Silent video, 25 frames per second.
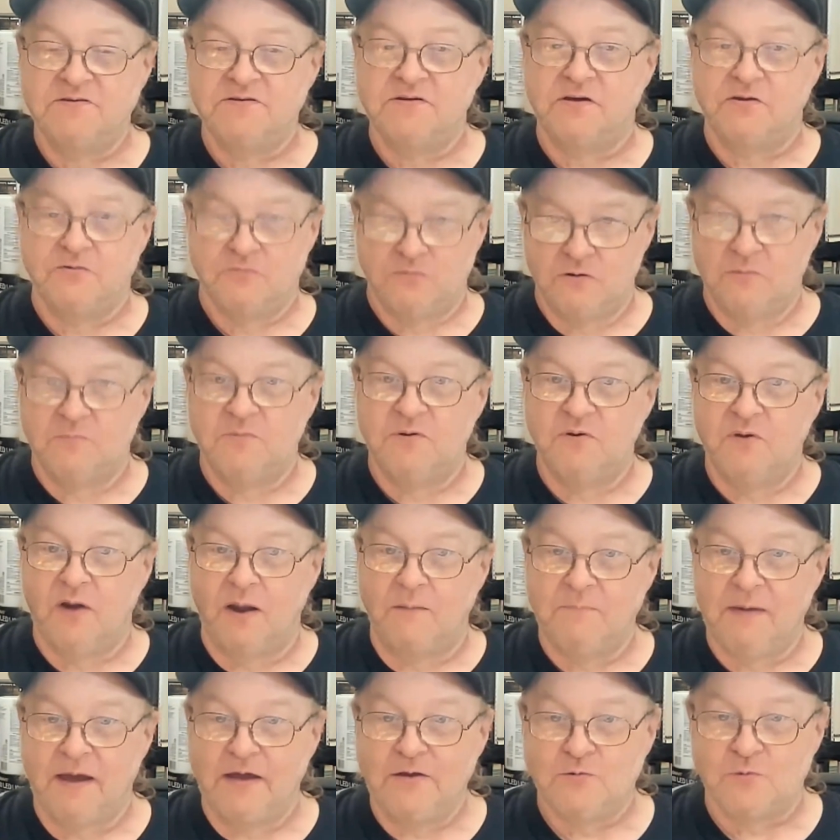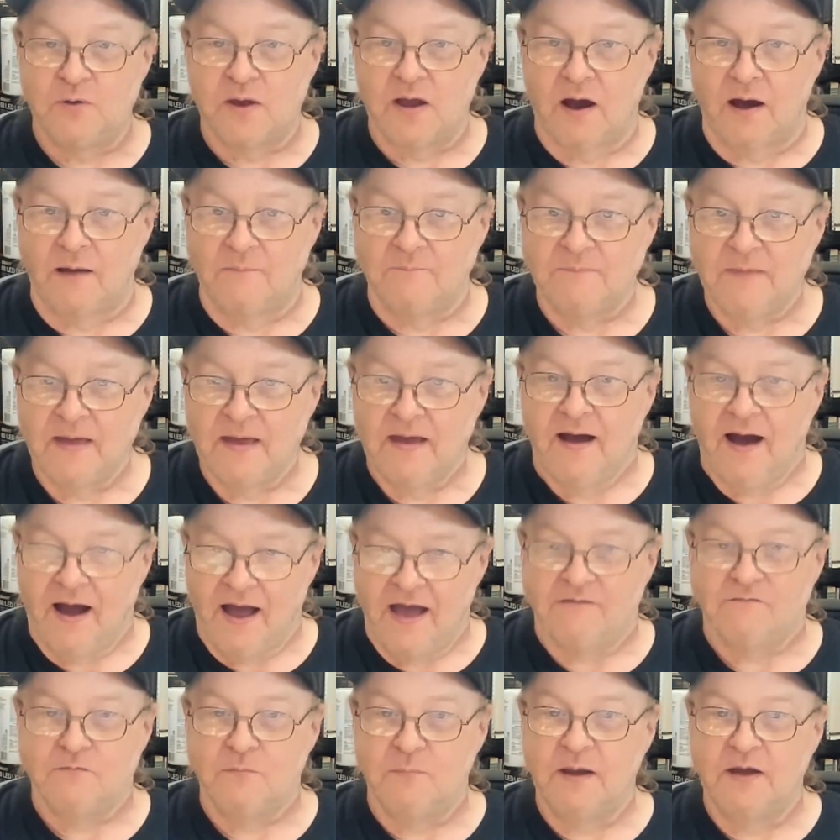to contribute on Patreon.
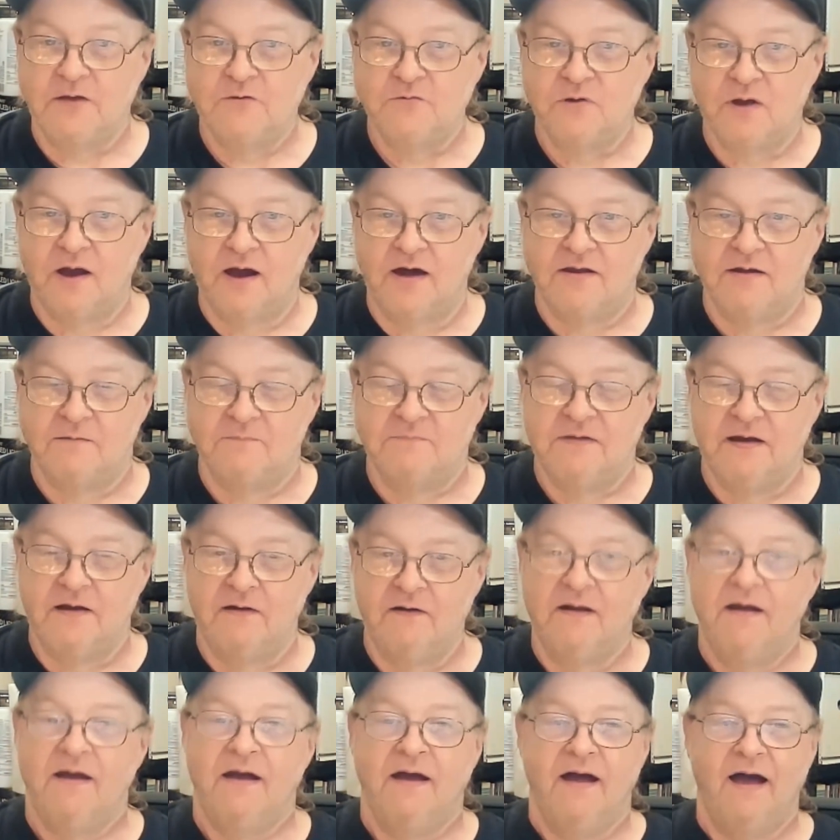I have a Patreon up there.